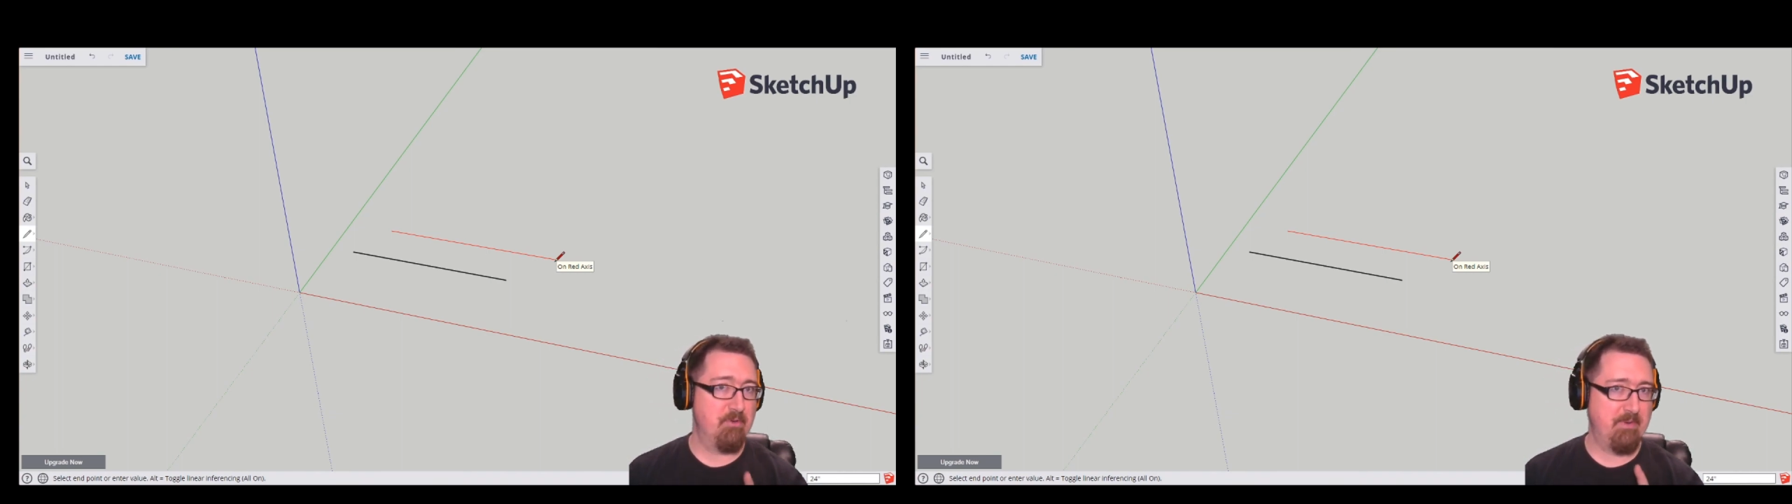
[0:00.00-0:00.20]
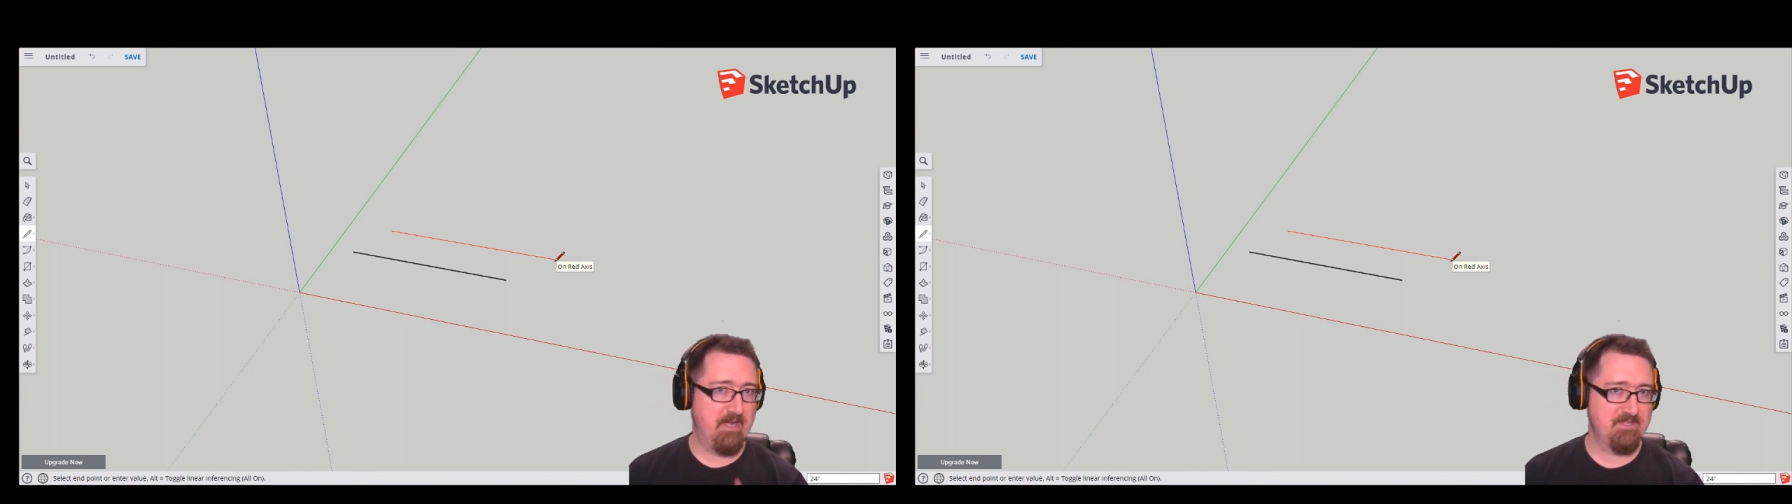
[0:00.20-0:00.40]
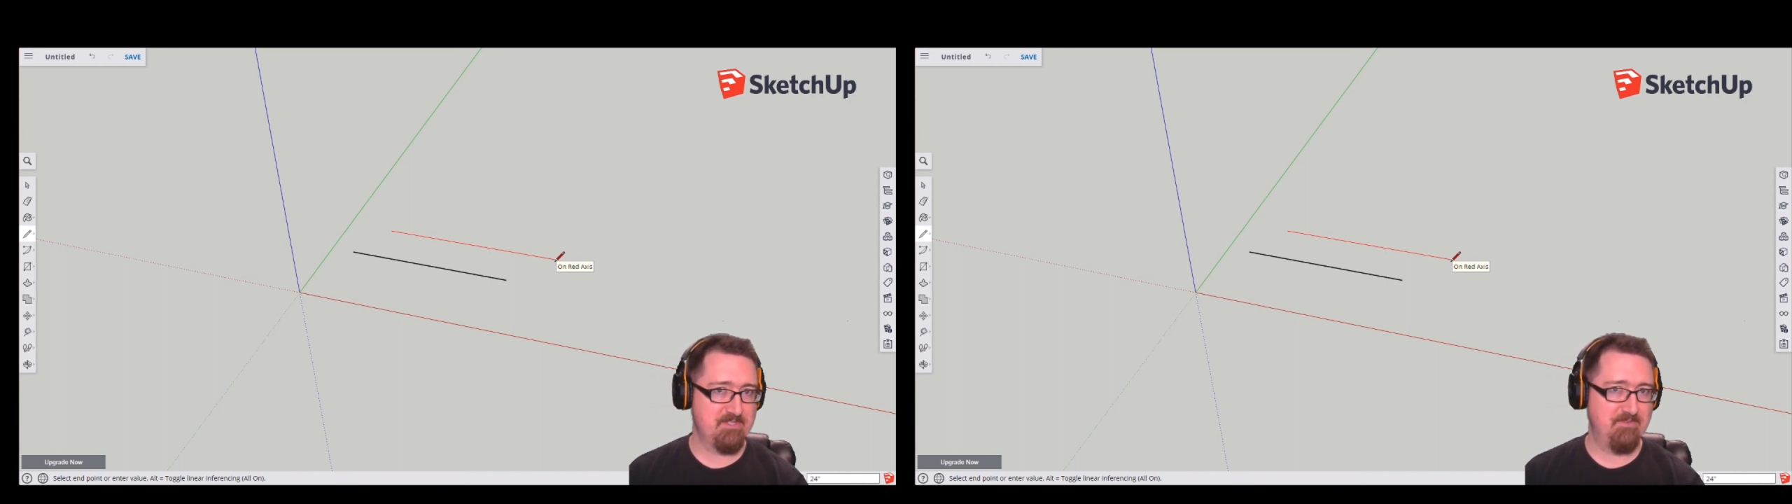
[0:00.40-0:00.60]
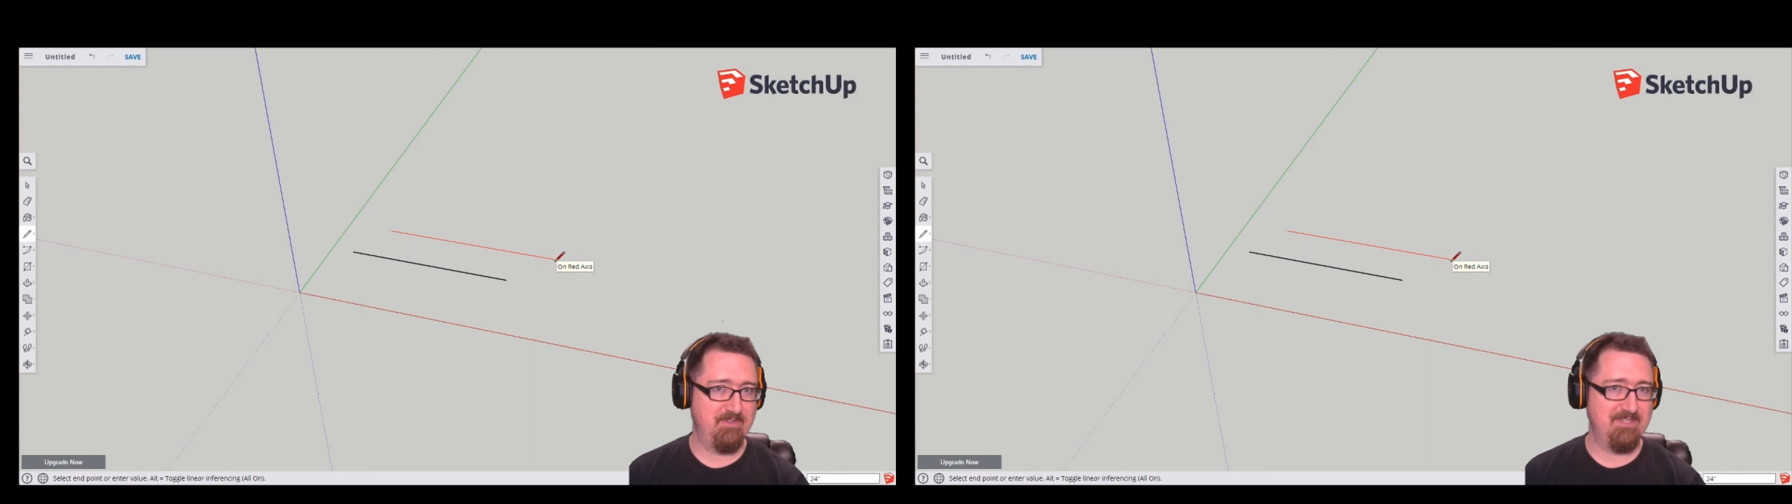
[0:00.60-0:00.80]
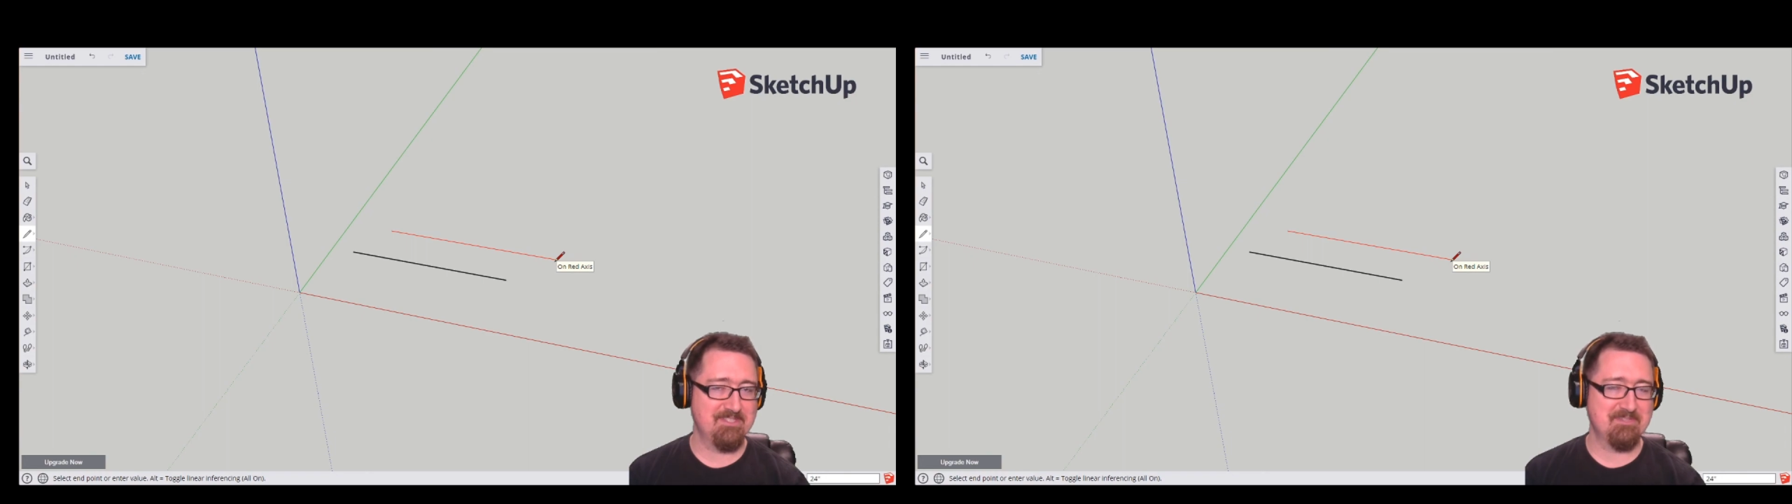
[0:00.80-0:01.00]

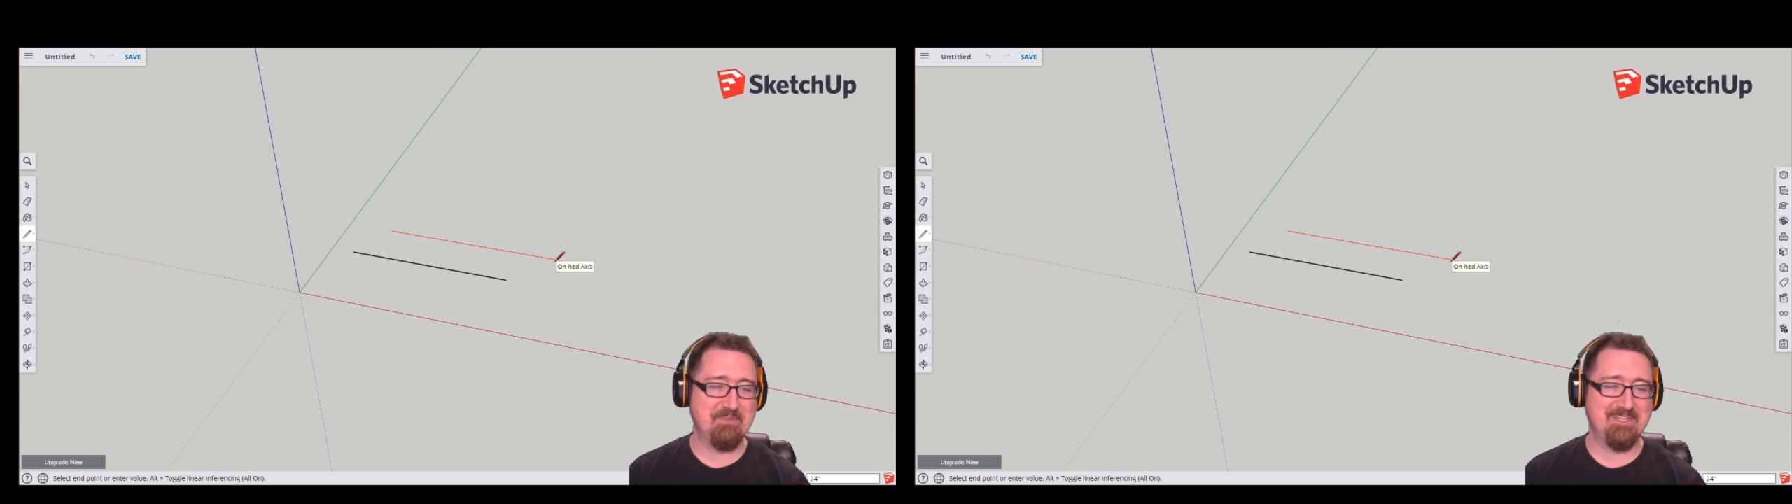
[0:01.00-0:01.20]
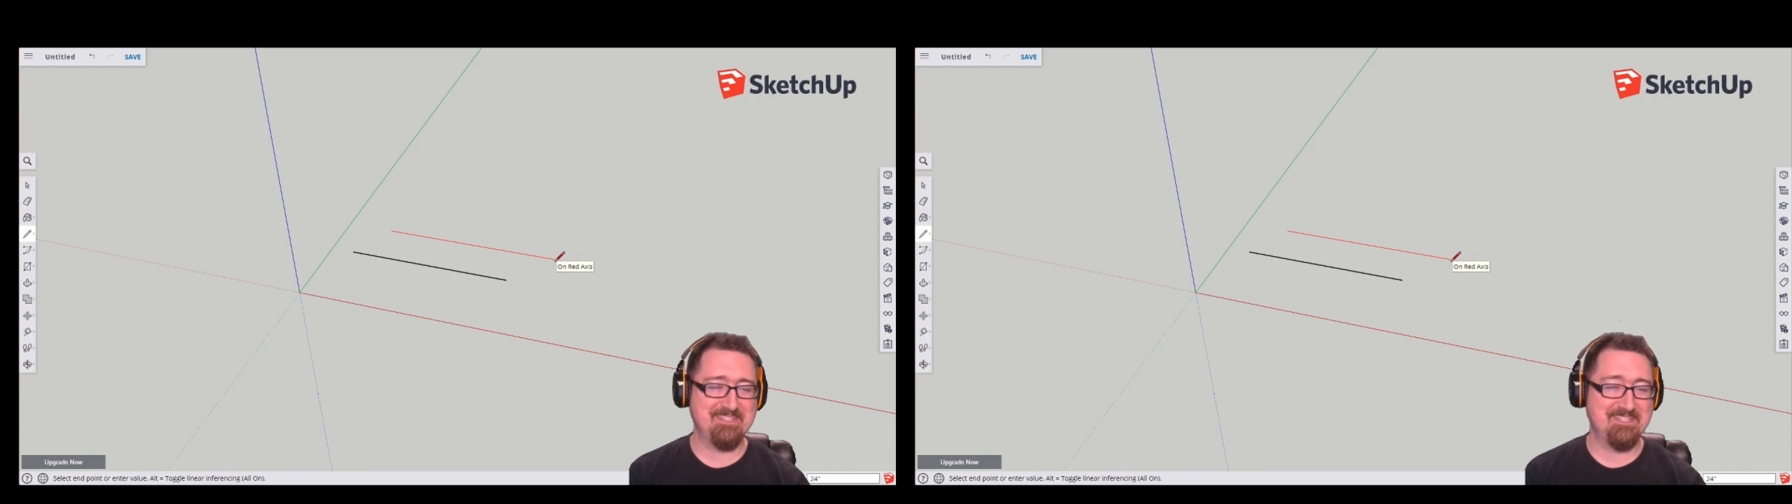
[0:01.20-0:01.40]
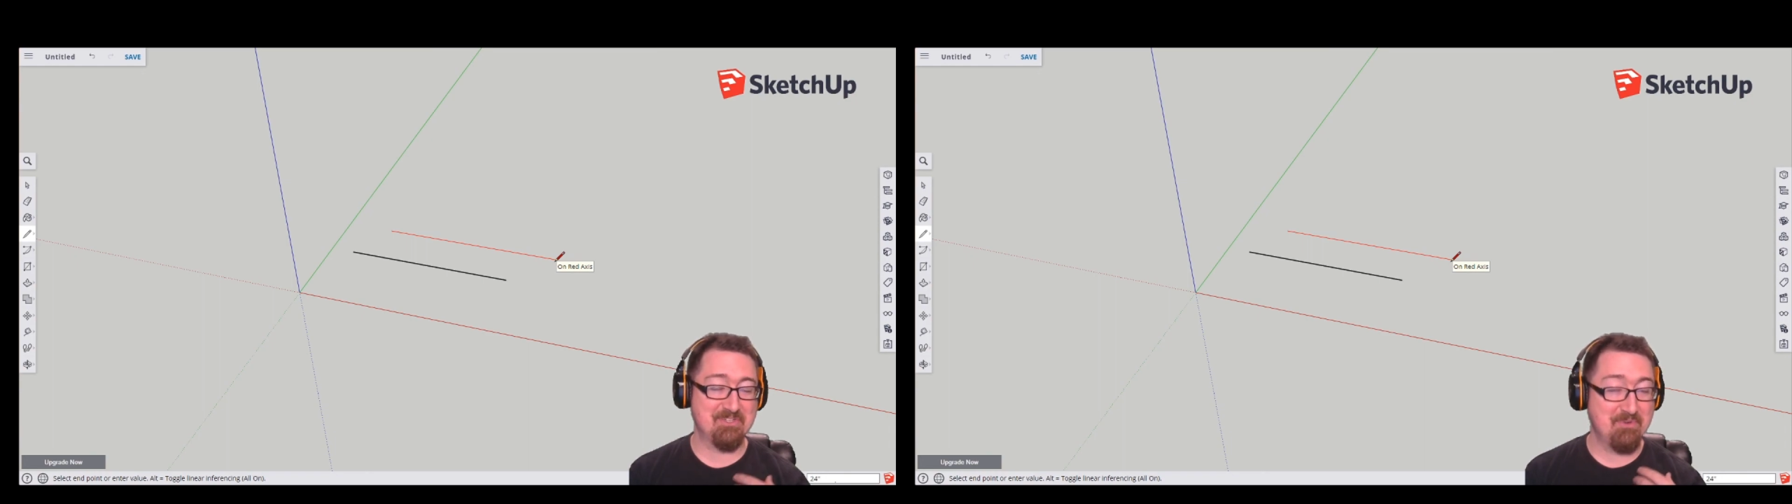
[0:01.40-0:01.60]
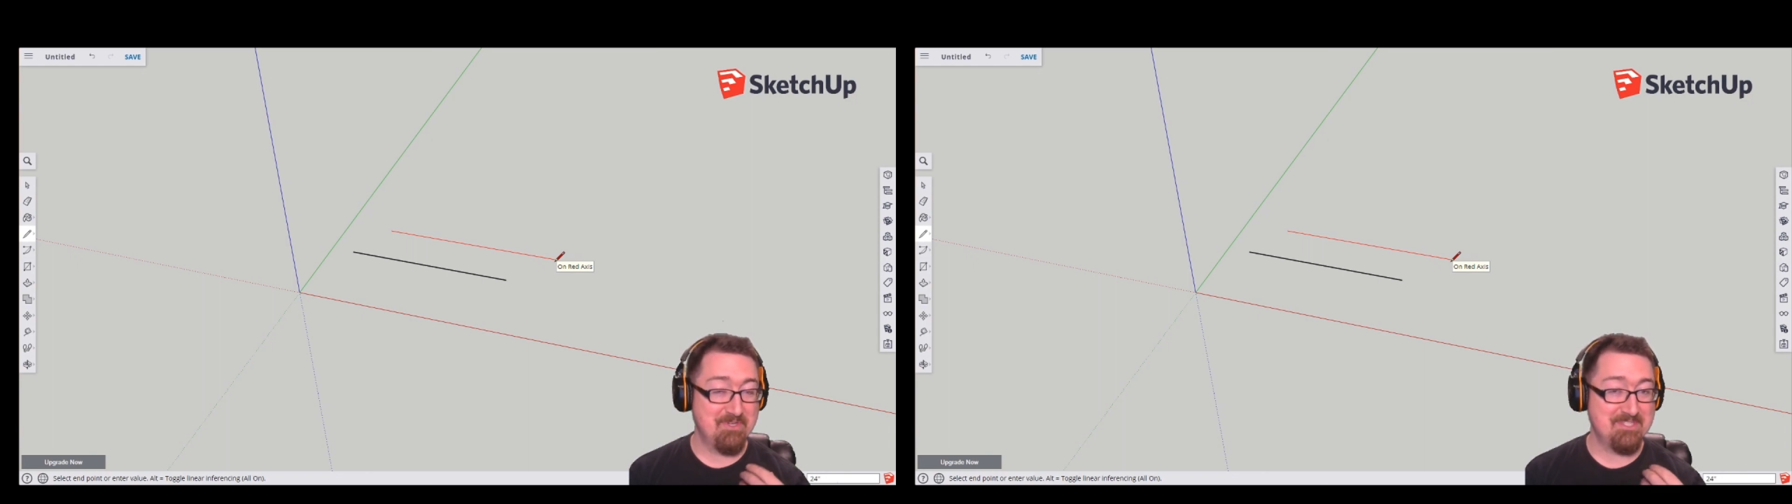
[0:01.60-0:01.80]
apostrophes because it's going